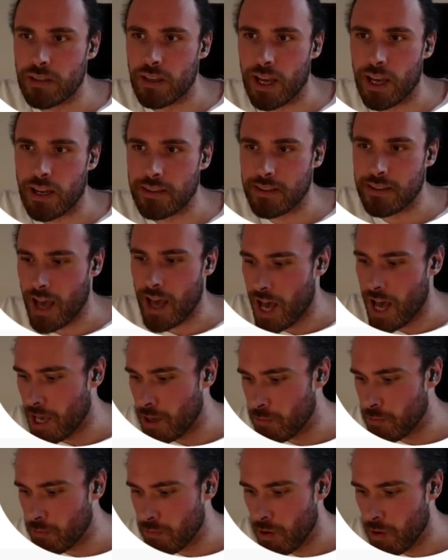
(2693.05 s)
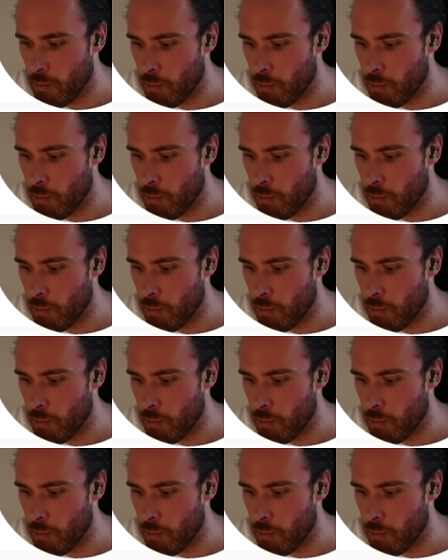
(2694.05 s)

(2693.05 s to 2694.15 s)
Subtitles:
like time,